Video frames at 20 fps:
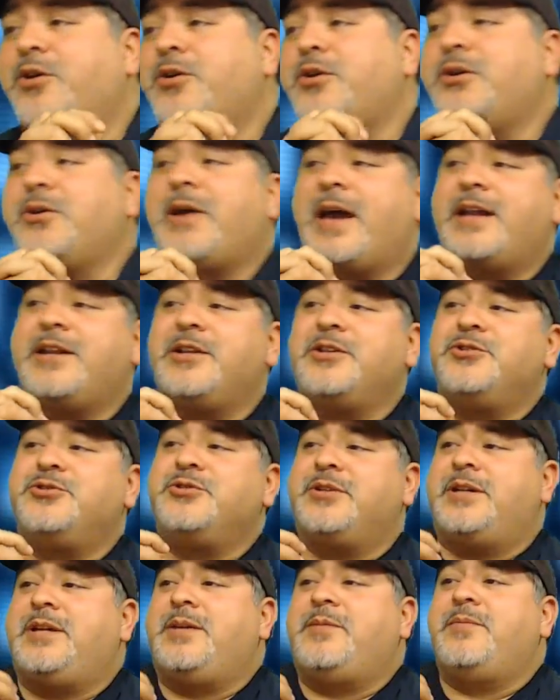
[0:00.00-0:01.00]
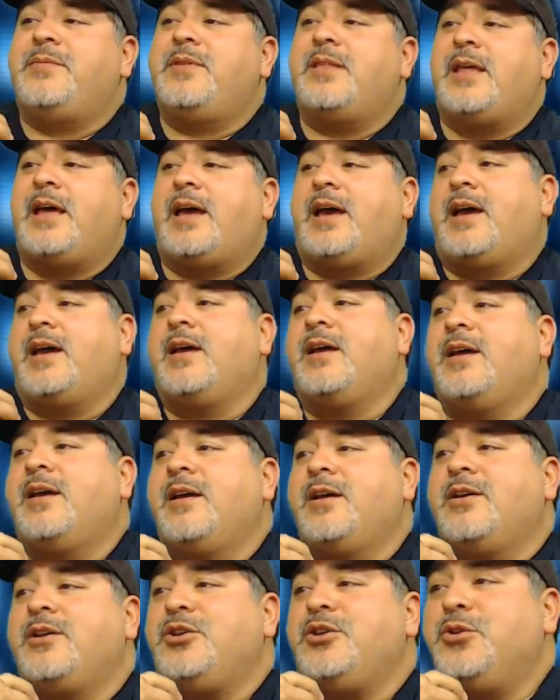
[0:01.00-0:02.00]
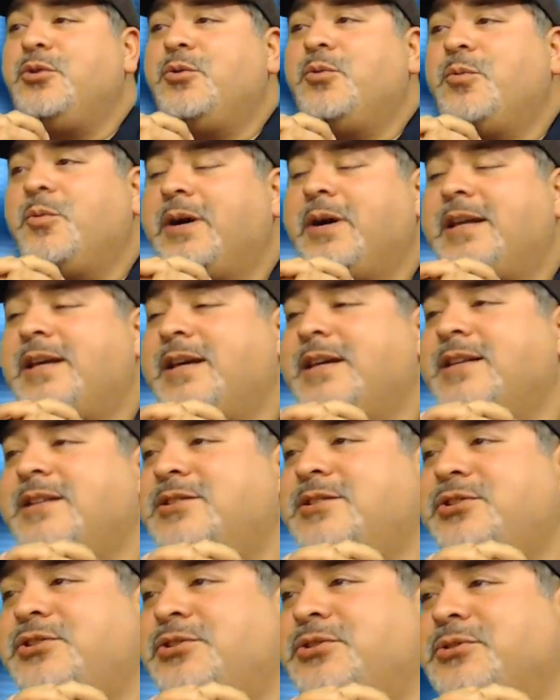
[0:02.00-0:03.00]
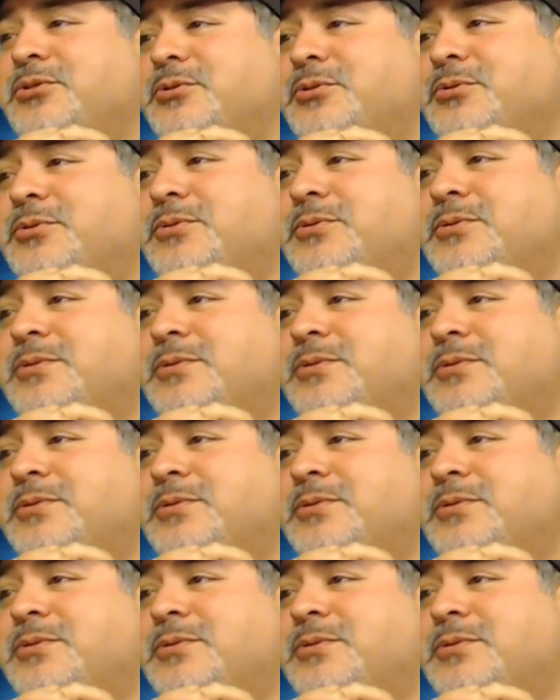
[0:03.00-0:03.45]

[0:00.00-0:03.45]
had a dream that you wanted to